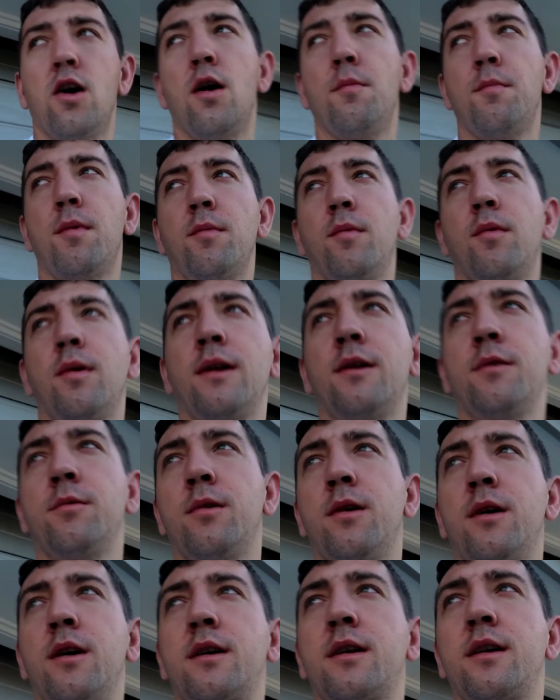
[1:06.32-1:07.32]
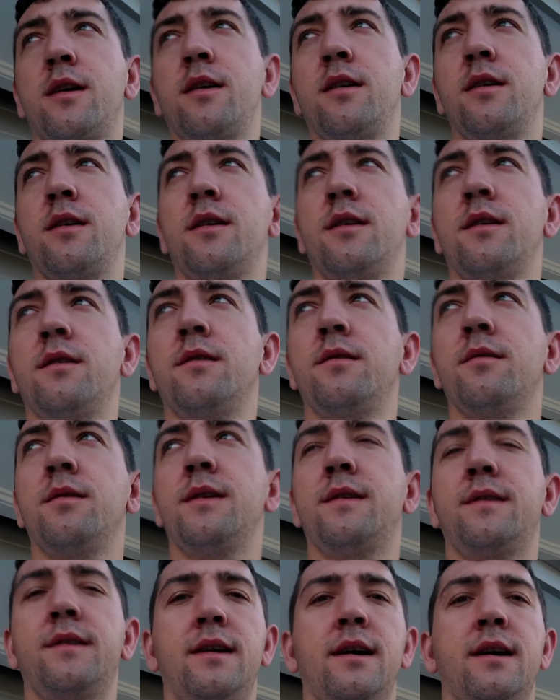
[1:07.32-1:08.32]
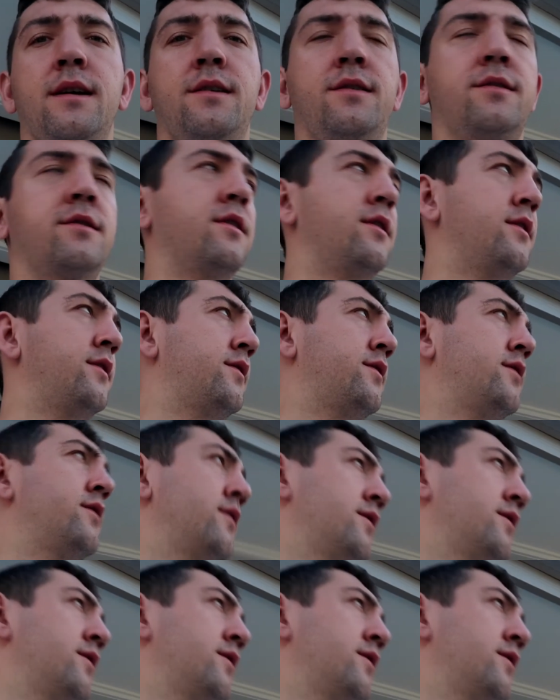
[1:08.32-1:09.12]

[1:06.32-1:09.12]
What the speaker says: I'm on my way to work. Let's see how this goes.